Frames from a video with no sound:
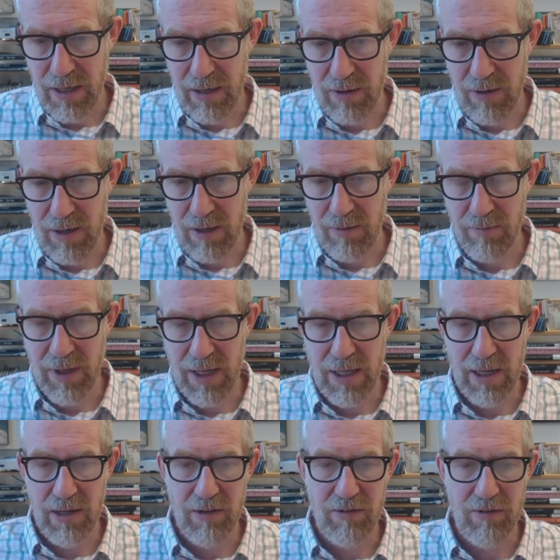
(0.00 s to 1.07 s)
gases that are
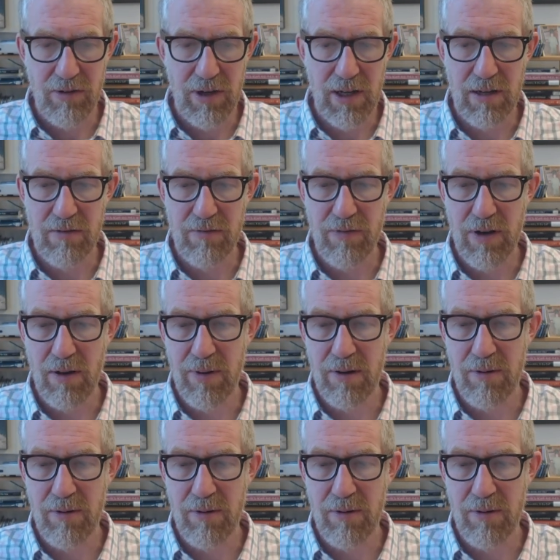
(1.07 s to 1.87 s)
given off by